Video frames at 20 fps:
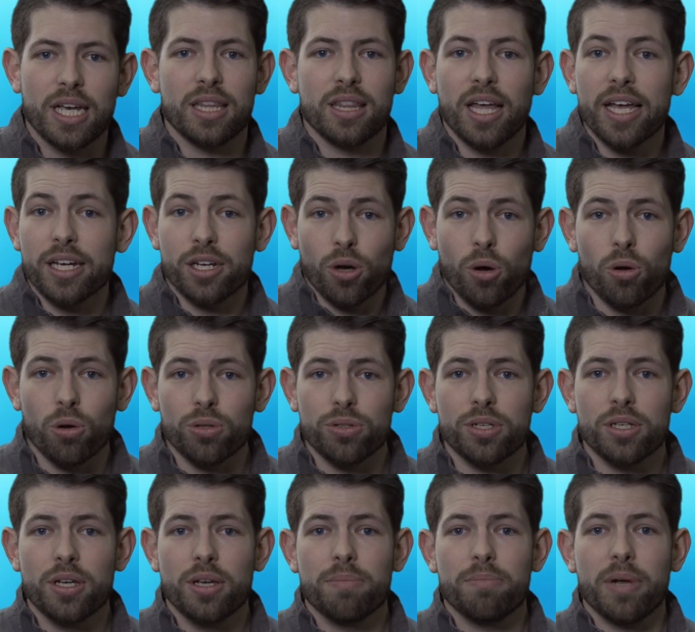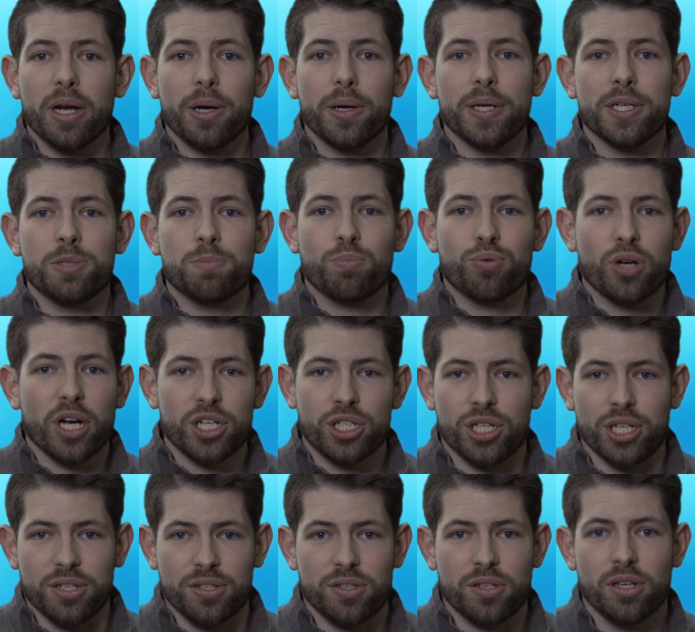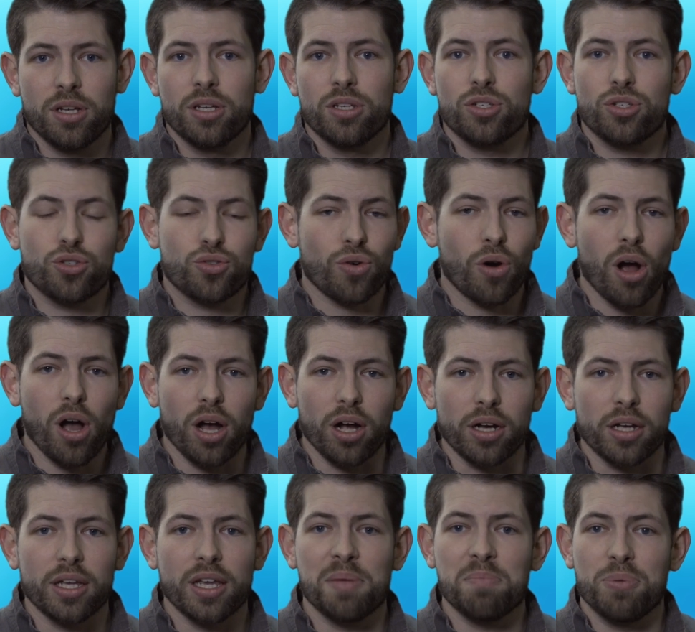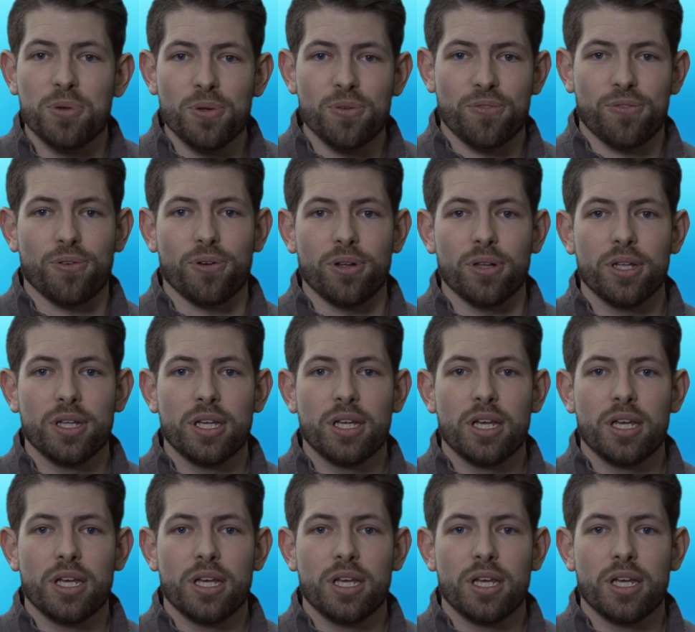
And like gold, Mary is precious, strong, and beautiful.